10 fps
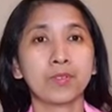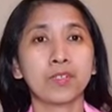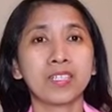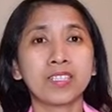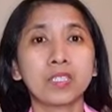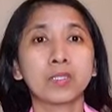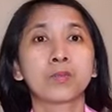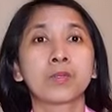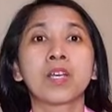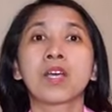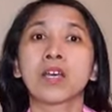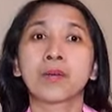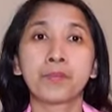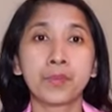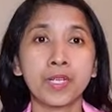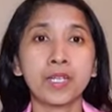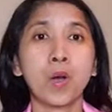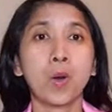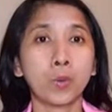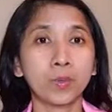So you need to
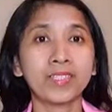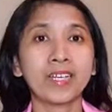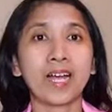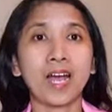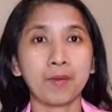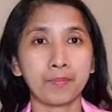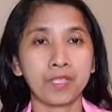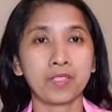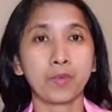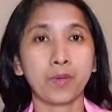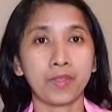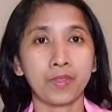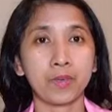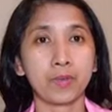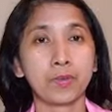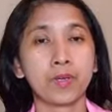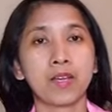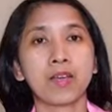bring all the copies with you